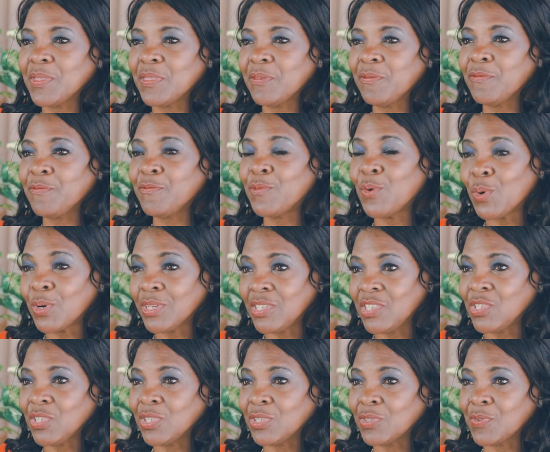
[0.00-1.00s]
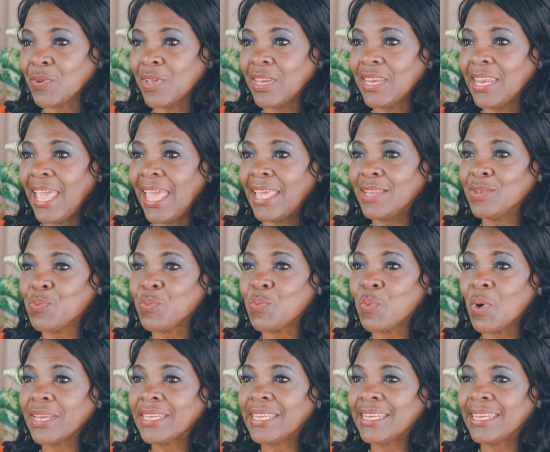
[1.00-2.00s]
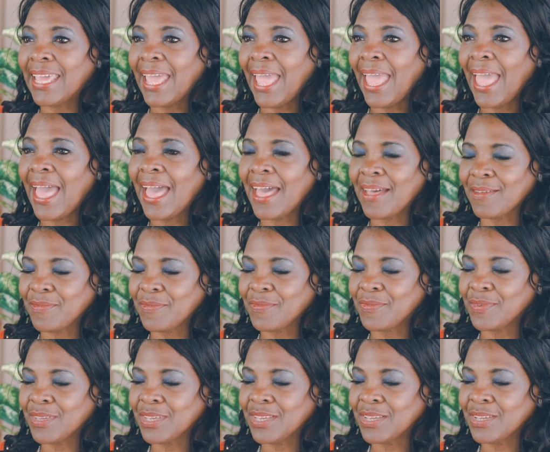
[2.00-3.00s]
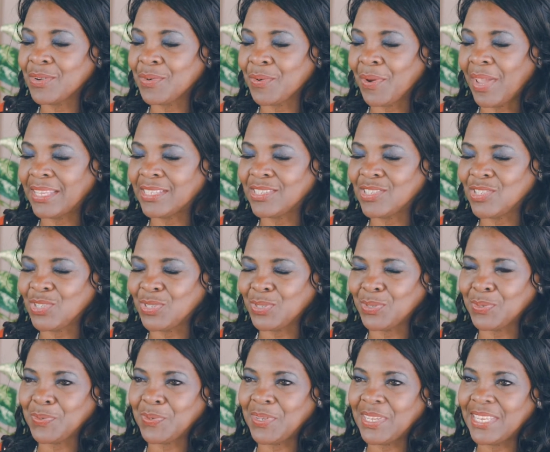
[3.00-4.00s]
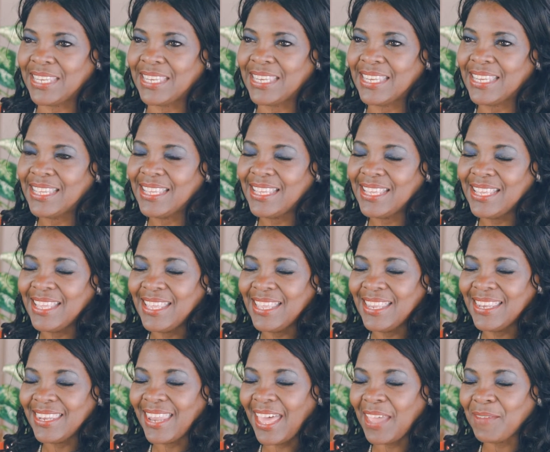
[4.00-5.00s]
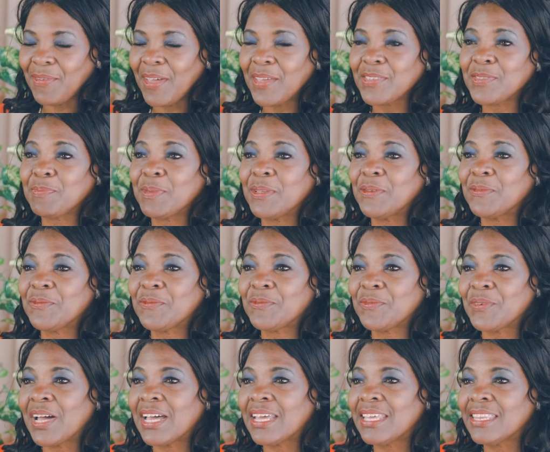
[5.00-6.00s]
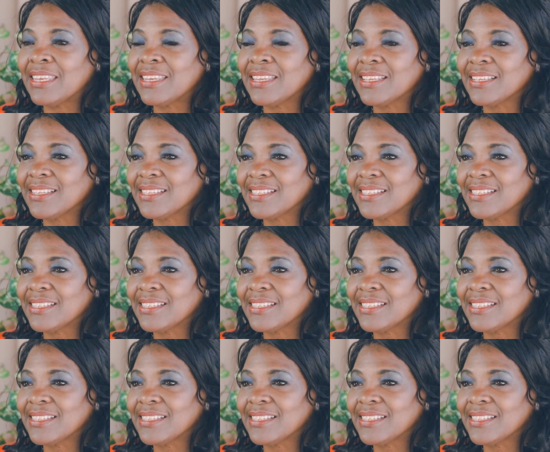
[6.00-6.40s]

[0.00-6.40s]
with four children and one and a half grandchildren. Life has been fun,